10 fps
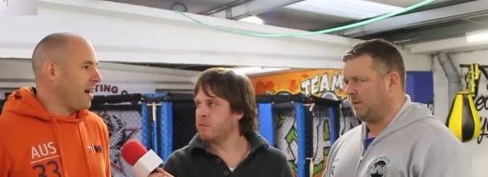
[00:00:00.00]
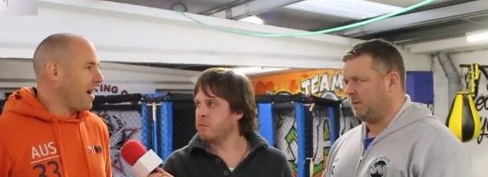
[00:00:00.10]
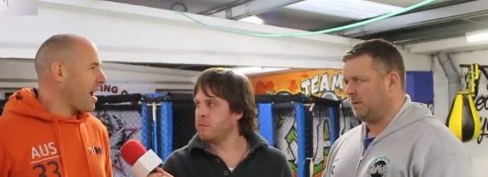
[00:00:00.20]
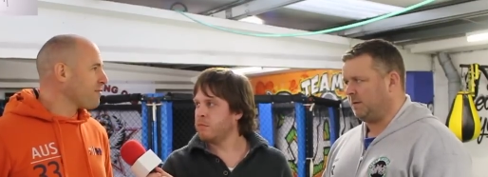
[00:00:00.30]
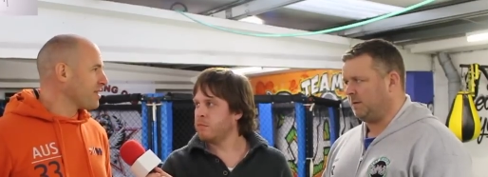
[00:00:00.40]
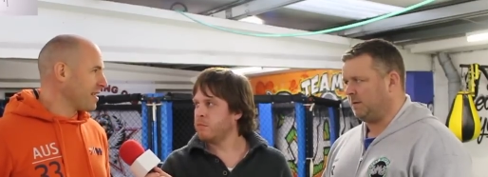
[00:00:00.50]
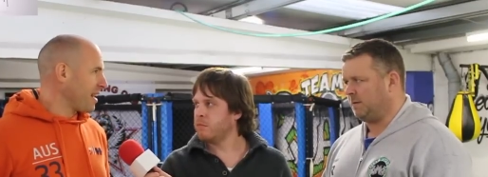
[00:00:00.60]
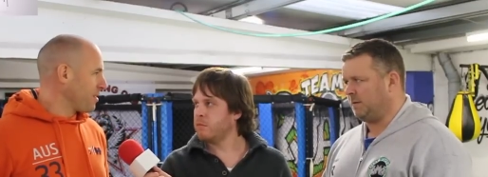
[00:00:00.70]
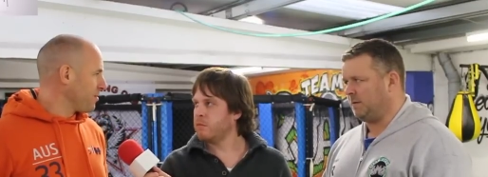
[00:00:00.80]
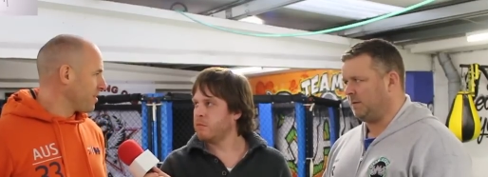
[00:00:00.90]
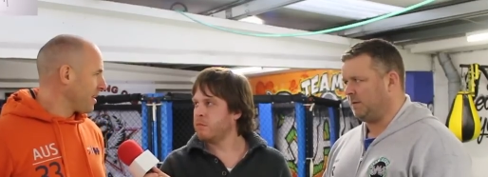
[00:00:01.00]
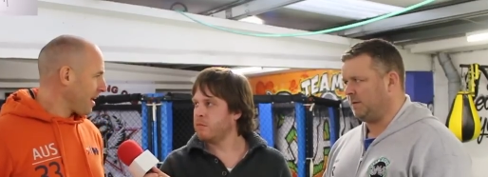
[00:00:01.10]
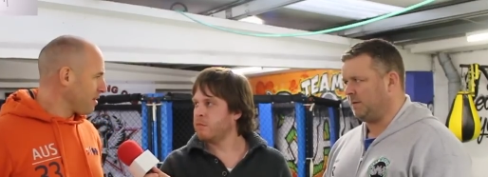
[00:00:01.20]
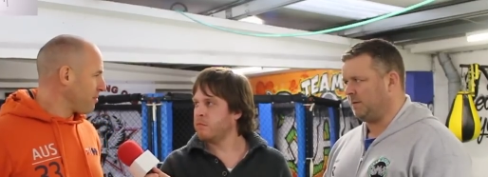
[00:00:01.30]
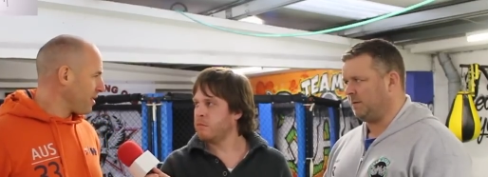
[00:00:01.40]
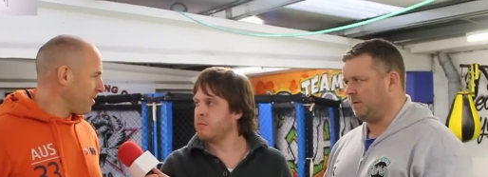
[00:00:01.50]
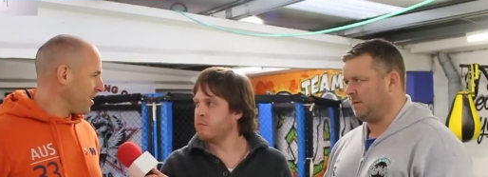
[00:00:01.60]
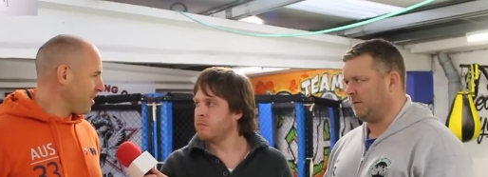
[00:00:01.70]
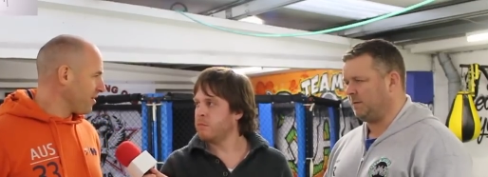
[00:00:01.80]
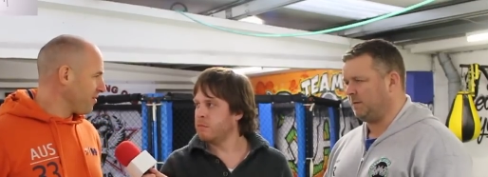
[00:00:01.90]
Speaker 1: I haven't seen anyone get the better of
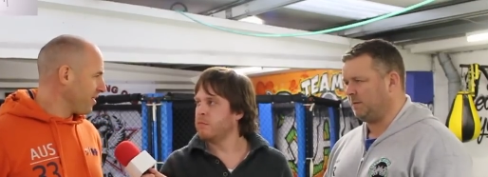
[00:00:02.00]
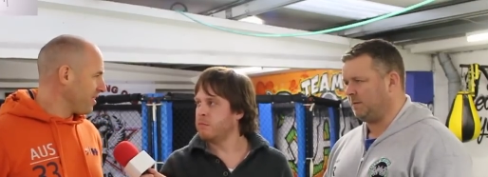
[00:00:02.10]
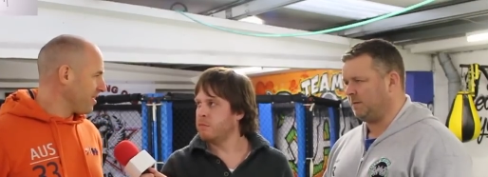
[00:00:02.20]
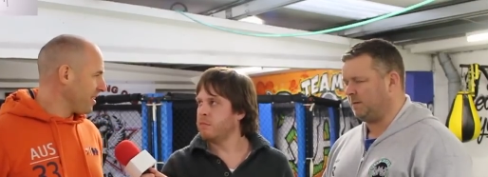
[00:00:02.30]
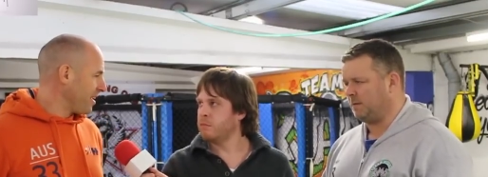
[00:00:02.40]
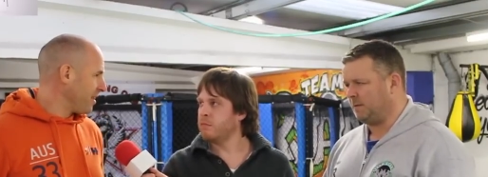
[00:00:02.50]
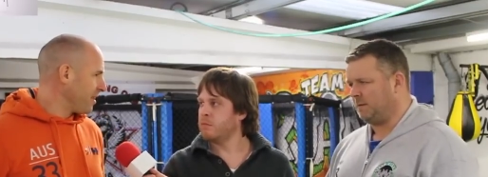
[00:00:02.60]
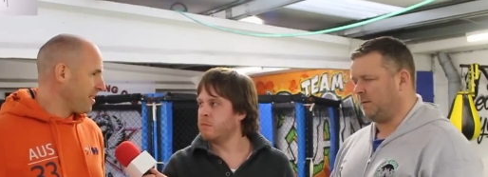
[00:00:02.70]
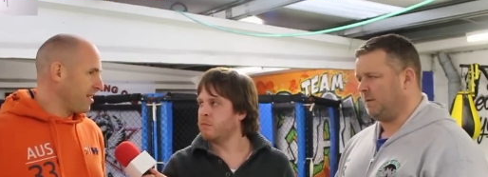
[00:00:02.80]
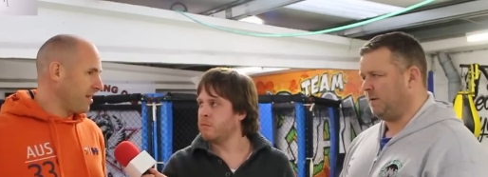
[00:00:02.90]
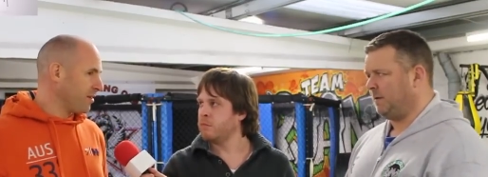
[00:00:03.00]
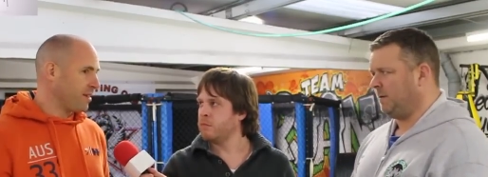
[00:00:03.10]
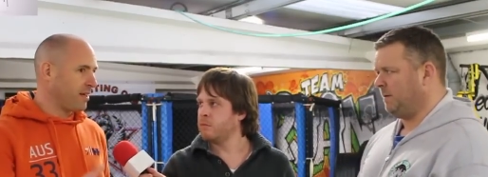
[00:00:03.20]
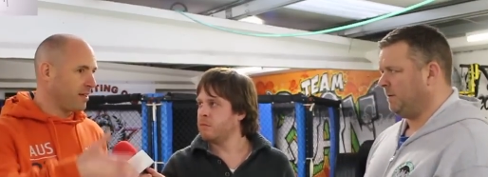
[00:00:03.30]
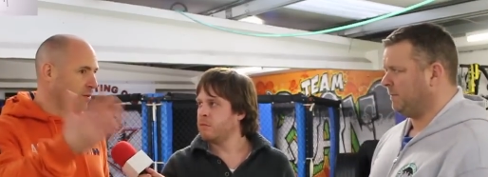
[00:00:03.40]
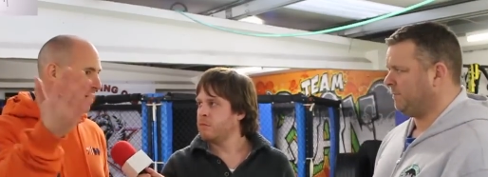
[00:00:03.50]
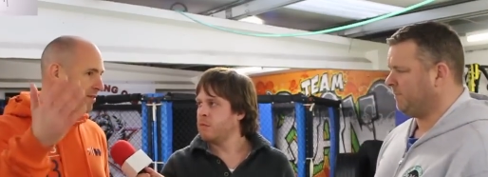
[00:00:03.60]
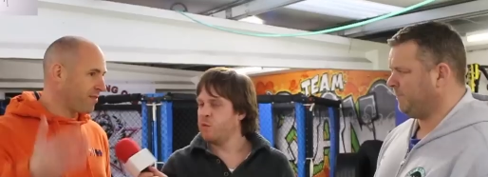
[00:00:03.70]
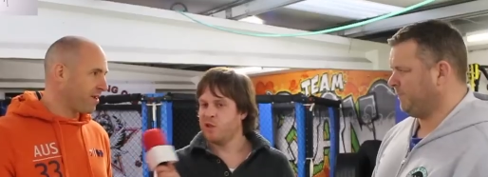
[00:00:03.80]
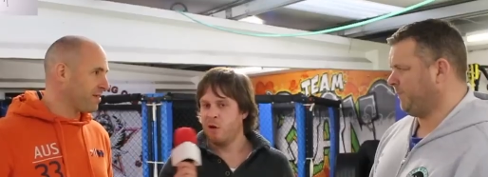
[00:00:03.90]
Neil on the mm-hmm. feet mm-hmm. in the you know the in the
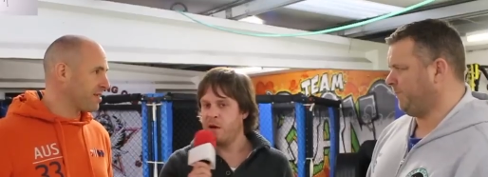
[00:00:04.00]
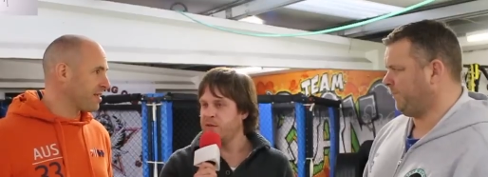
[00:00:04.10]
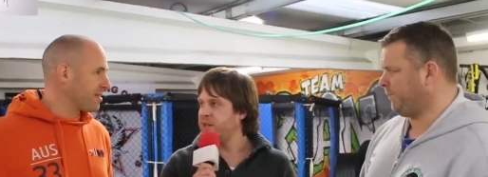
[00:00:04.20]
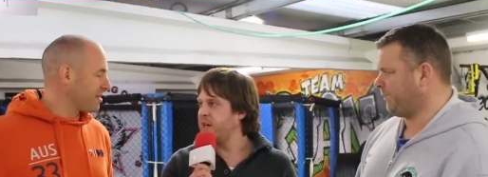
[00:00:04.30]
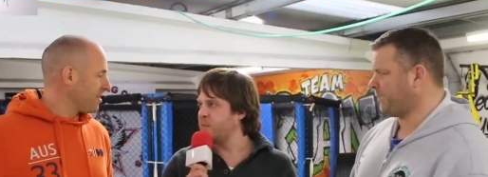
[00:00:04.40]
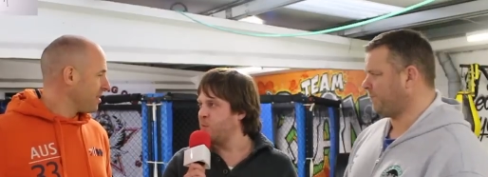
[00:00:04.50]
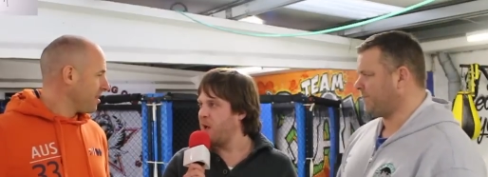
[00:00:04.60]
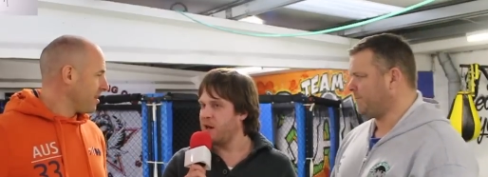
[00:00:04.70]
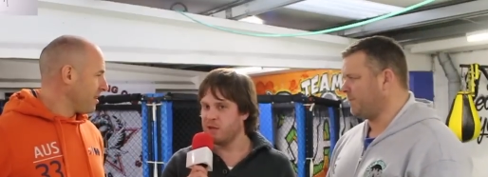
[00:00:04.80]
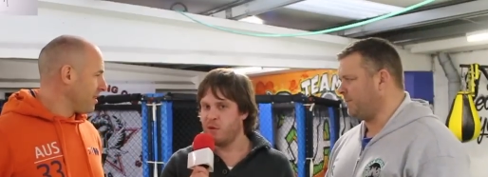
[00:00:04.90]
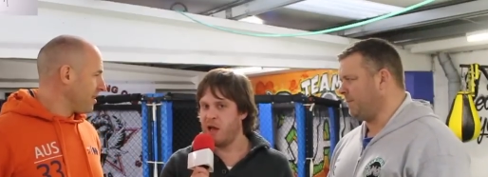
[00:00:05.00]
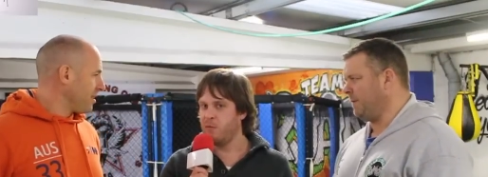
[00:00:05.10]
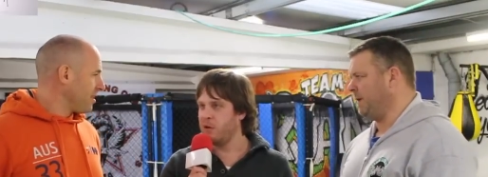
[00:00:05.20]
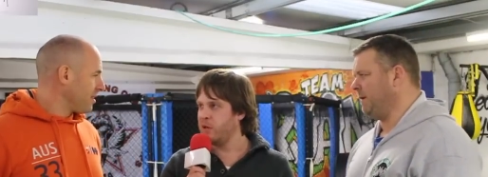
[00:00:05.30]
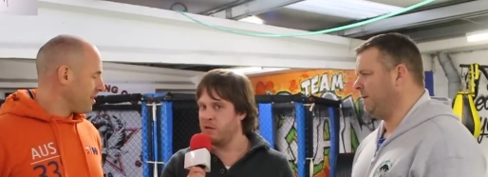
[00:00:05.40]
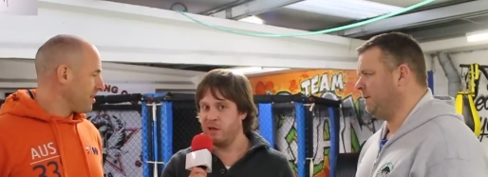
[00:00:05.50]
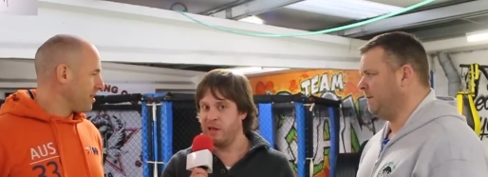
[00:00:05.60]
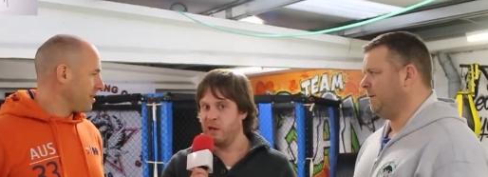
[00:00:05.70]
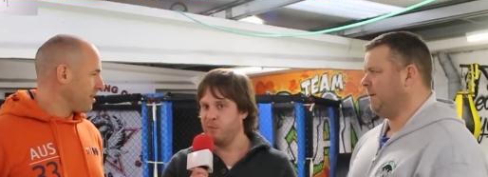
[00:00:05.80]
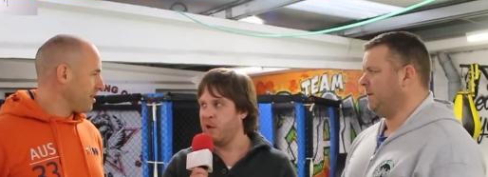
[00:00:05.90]
whatever. Fight. Some obviously
Speaker 2: against Brad as well, where you know he
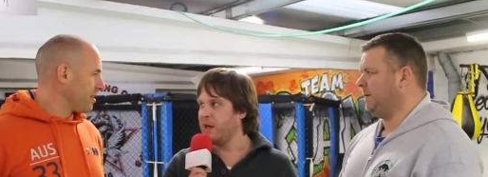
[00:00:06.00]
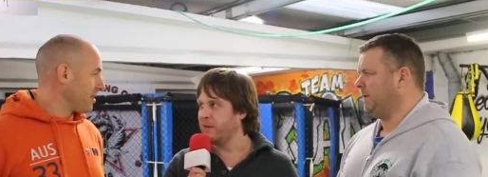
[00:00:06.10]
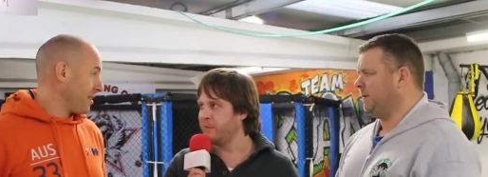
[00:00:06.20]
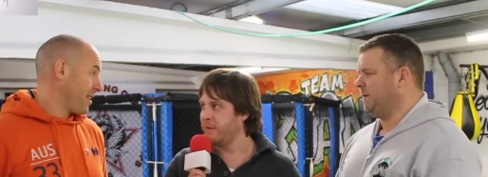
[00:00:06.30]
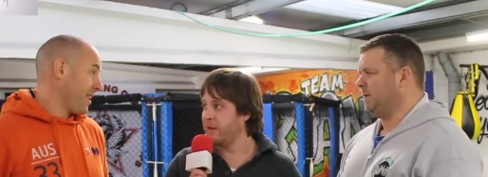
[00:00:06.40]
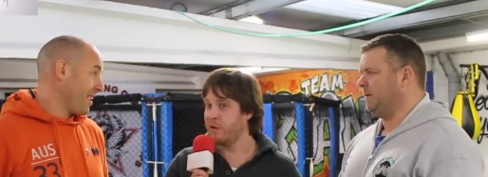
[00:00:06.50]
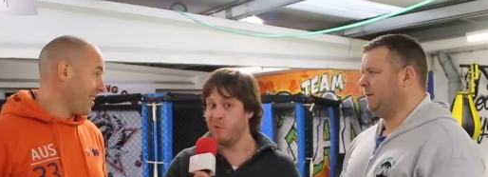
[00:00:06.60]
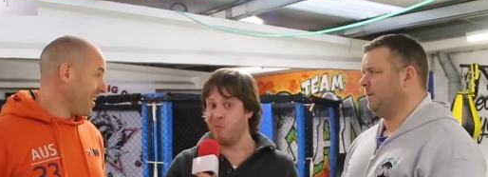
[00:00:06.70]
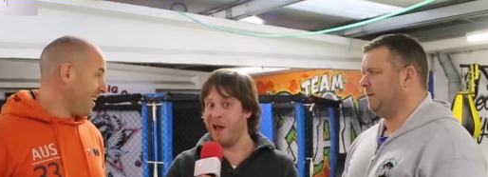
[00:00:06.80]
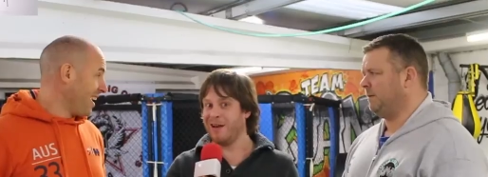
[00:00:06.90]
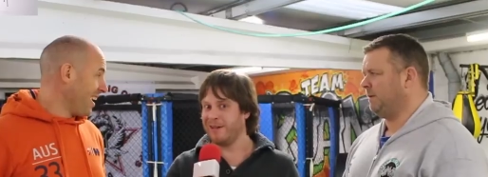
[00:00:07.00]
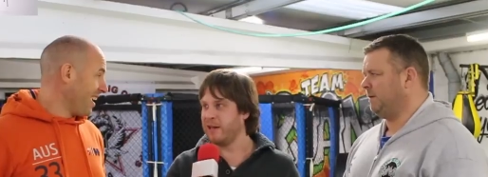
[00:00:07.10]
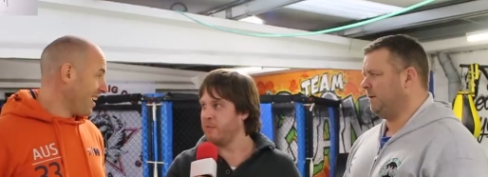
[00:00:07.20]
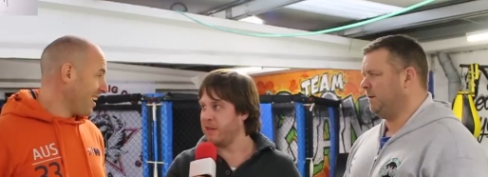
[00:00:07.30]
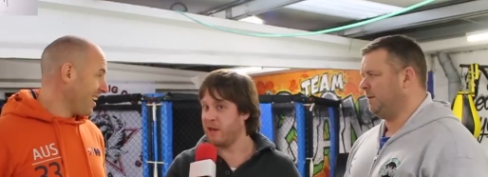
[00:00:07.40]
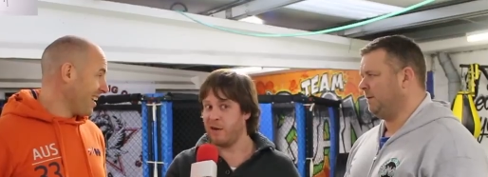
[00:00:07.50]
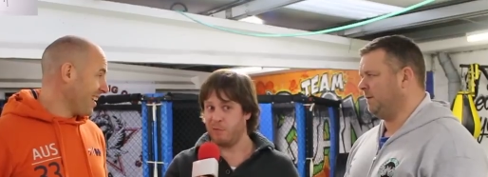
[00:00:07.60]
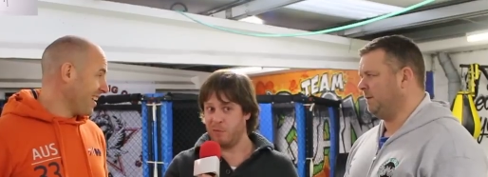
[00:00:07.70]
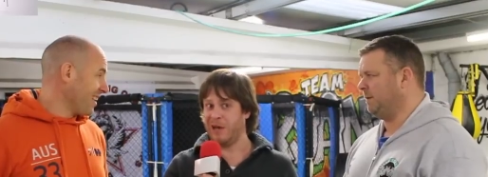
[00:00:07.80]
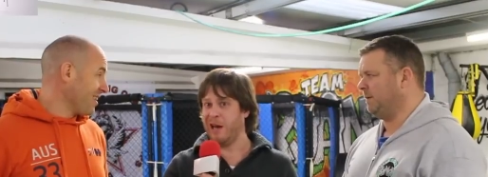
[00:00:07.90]
lit up Brad in the feet. I know Brad didn't admit that
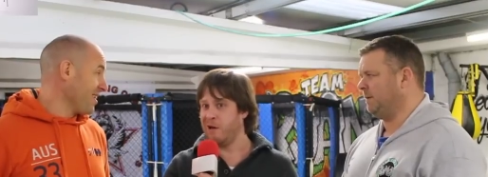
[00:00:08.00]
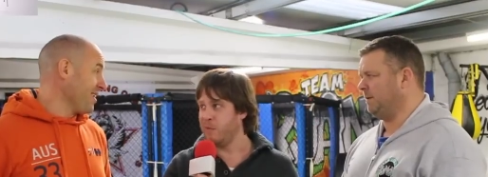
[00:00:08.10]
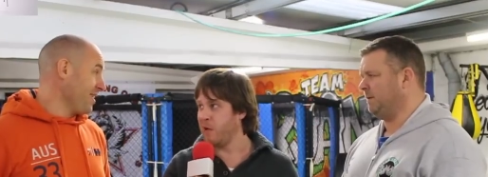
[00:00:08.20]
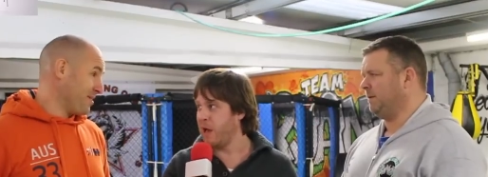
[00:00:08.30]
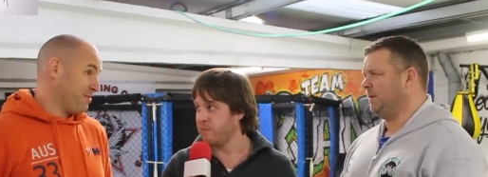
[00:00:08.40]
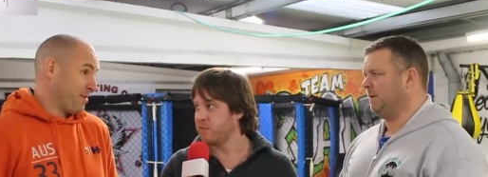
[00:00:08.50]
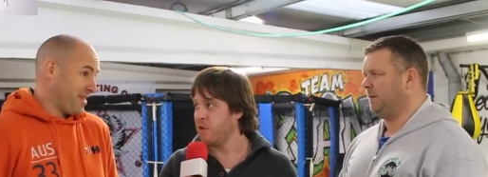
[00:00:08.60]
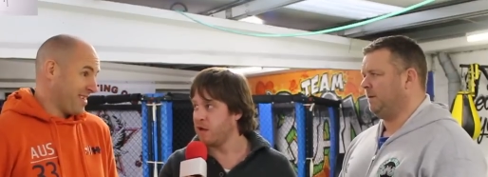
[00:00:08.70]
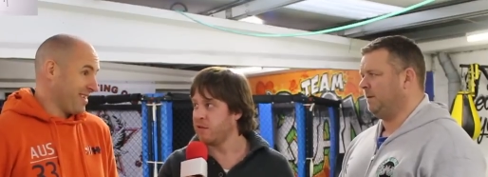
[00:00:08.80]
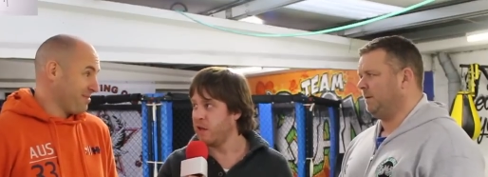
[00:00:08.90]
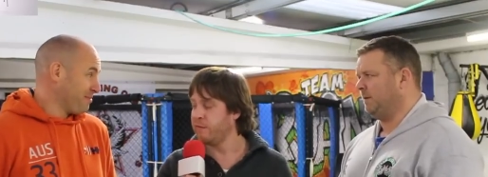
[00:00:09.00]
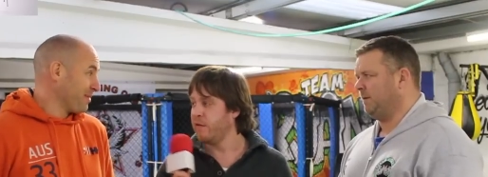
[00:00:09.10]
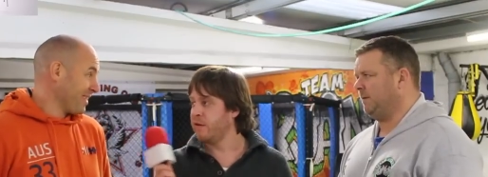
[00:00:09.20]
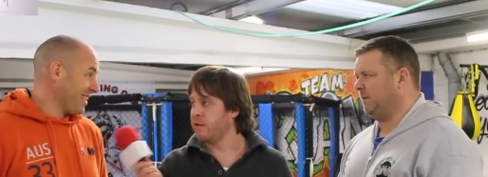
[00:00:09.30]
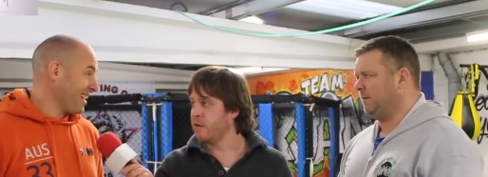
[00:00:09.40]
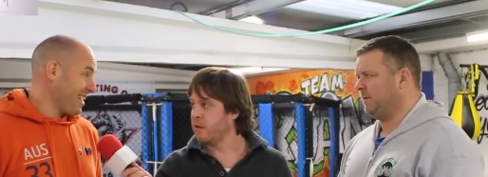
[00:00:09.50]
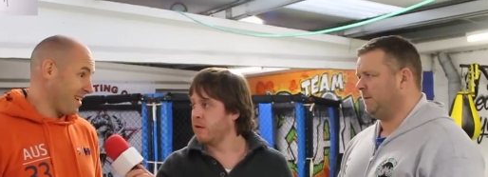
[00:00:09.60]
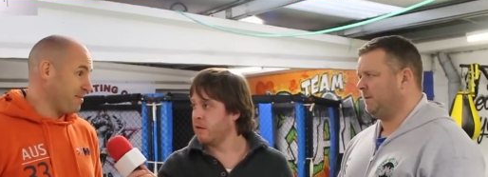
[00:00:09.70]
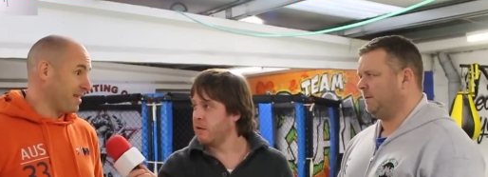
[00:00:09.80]
after, but clearly no, Brad was, was rocked in that fight.
Speaker 1: Yeah, I